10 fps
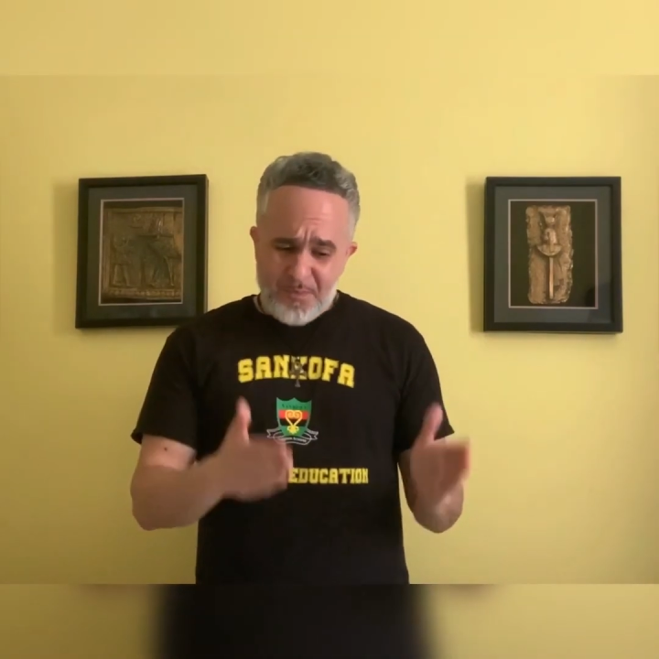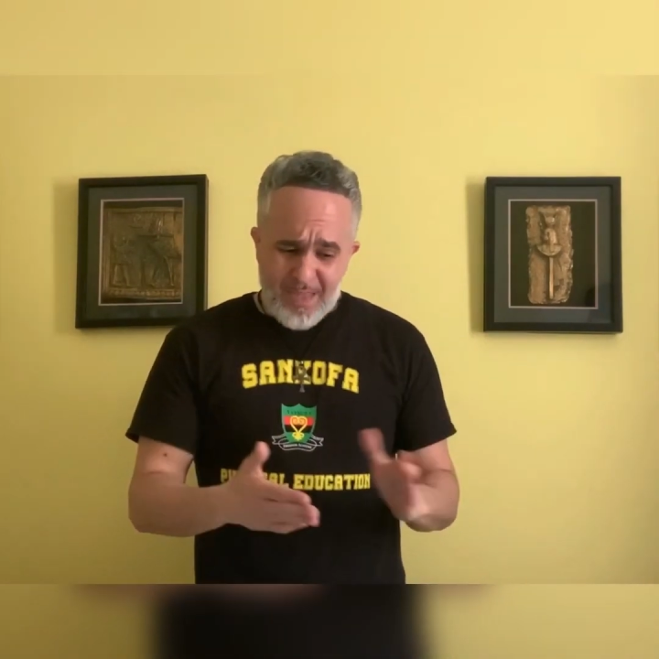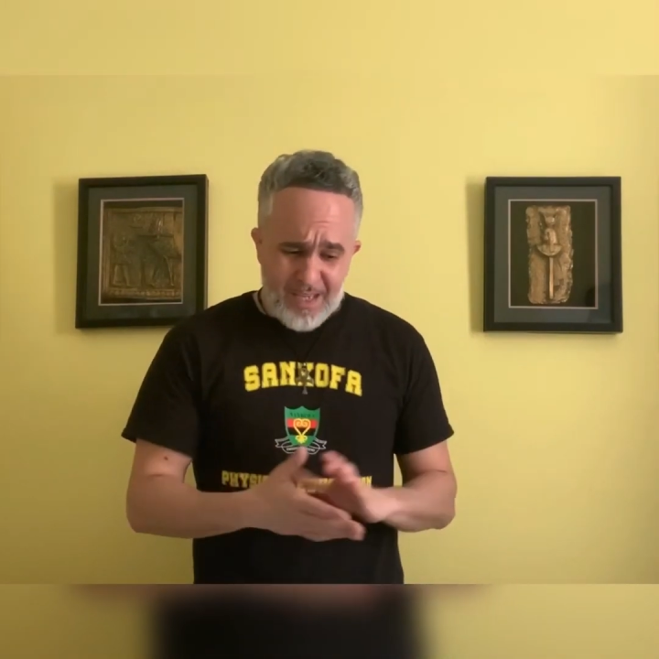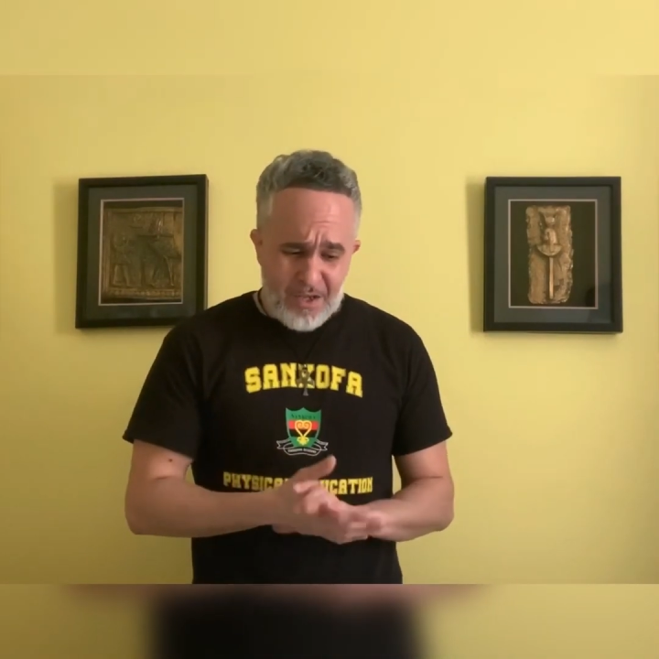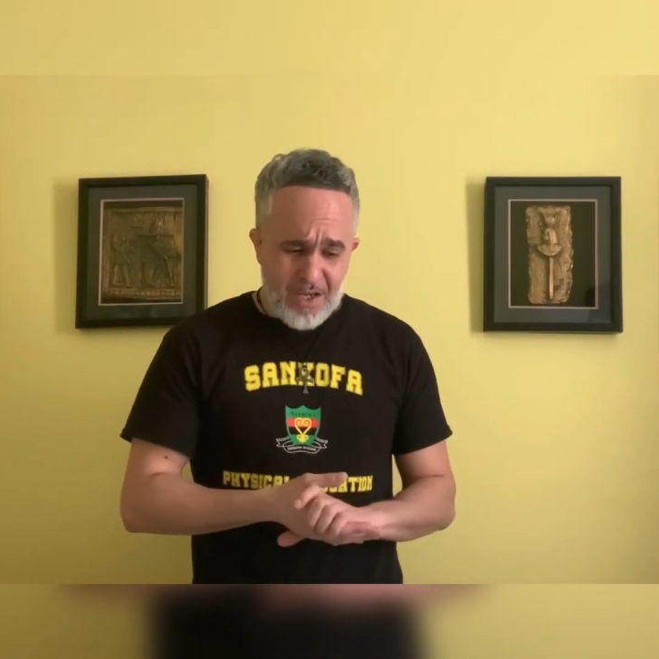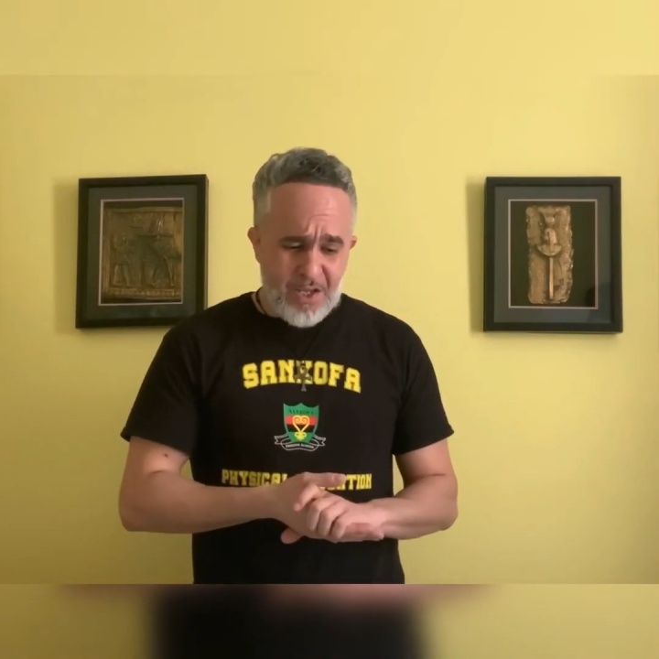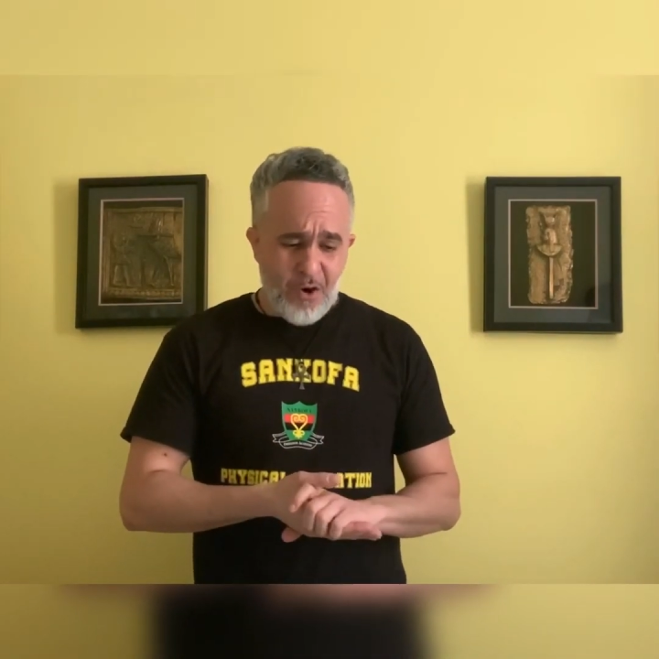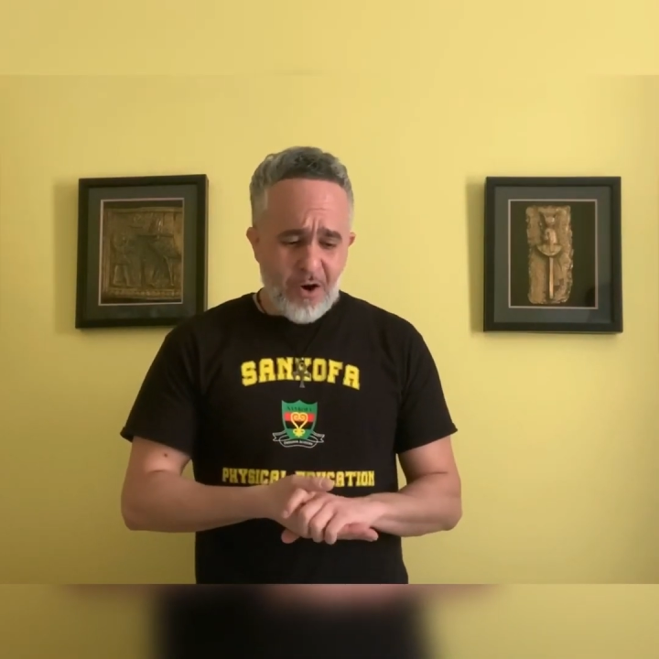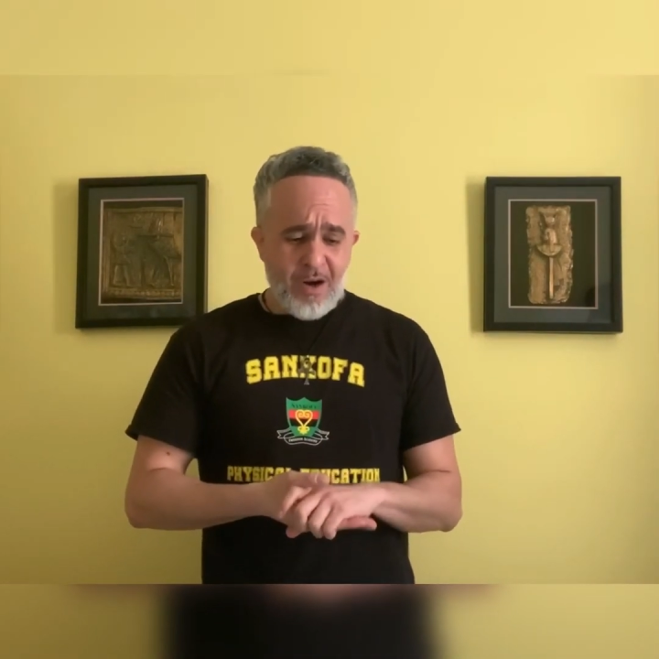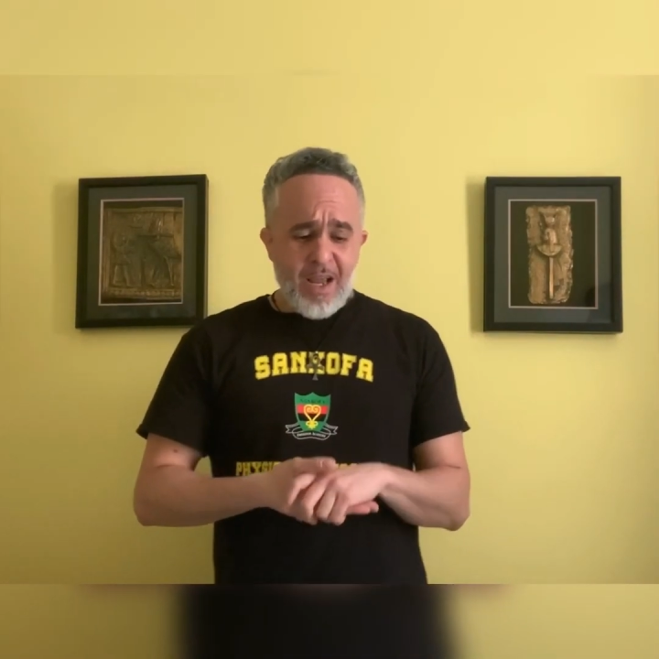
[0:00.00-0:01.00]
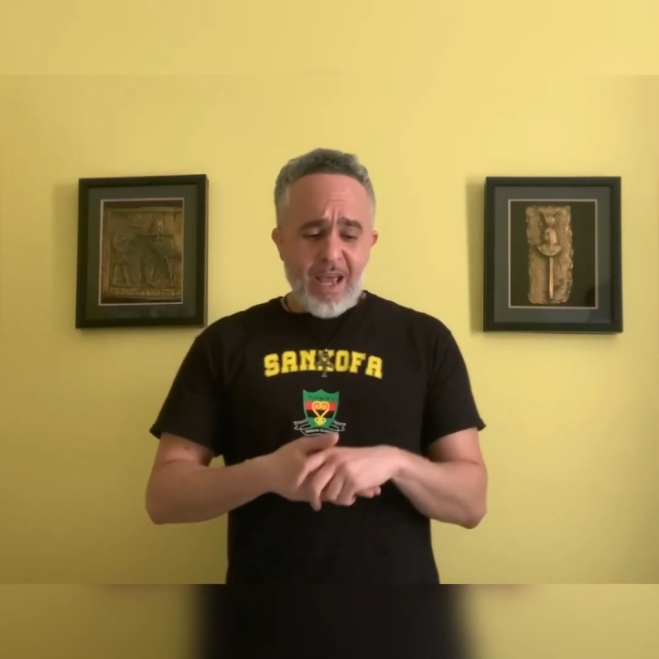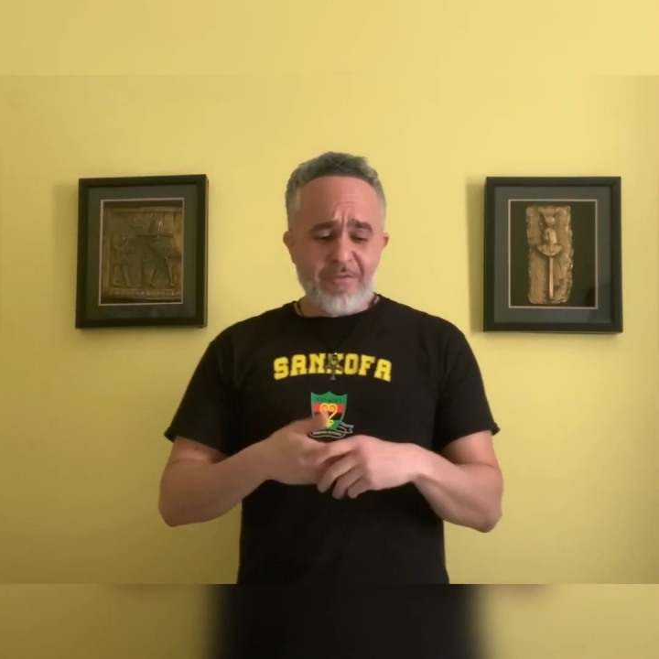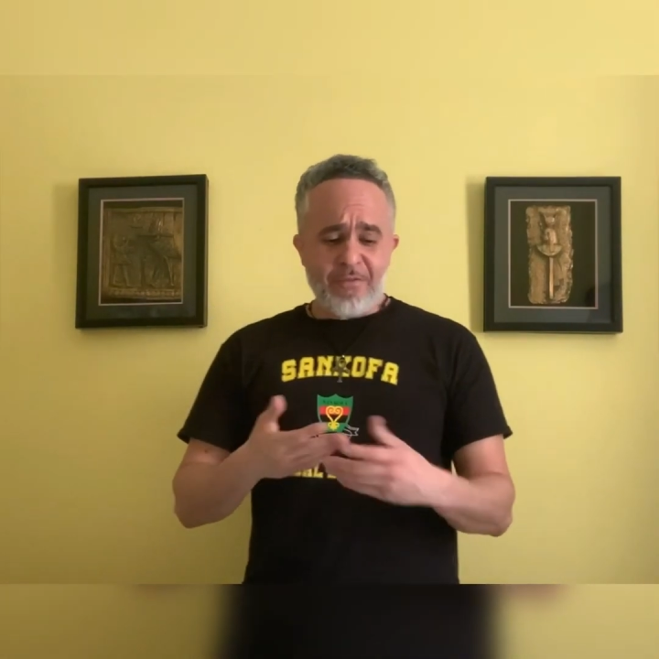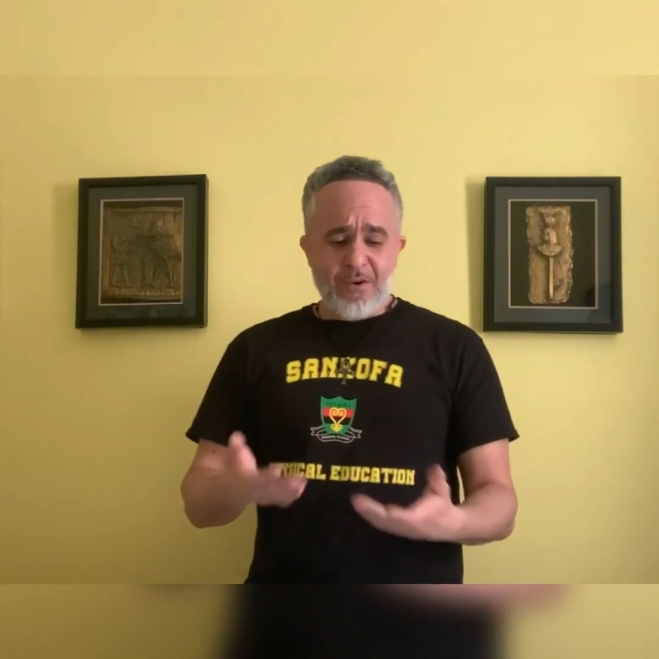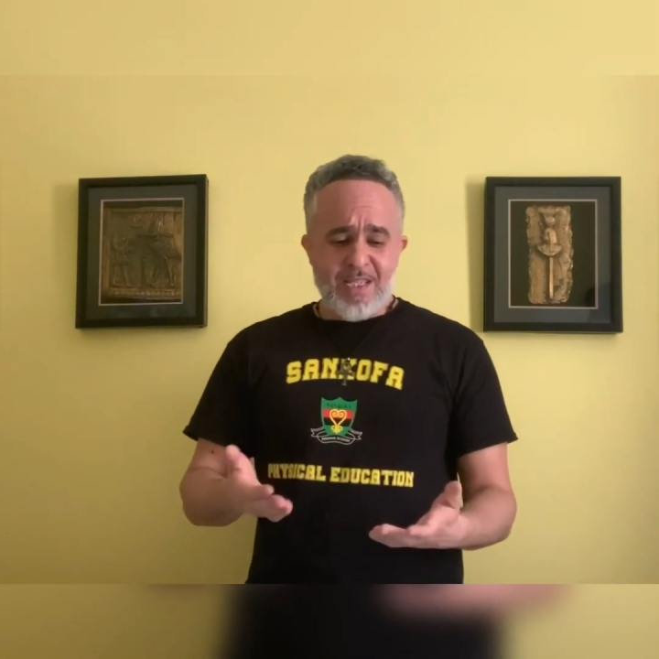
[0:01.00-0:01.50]
here they are. And
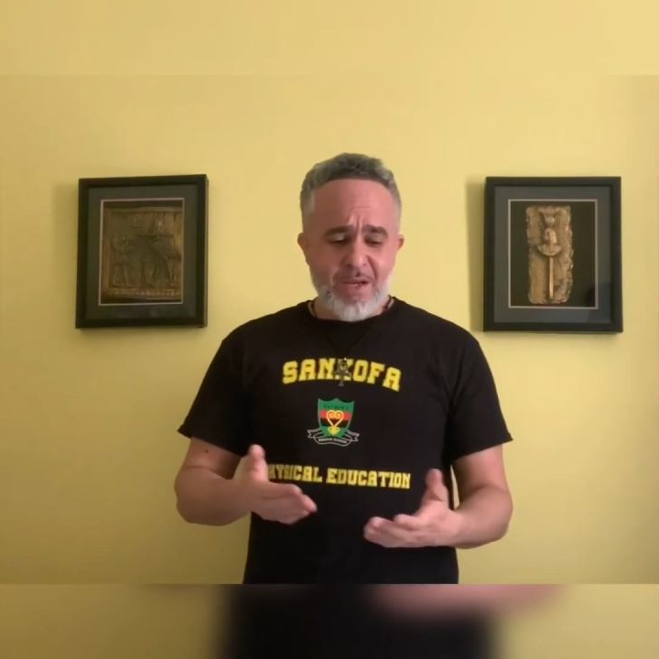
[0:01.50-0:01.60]
first,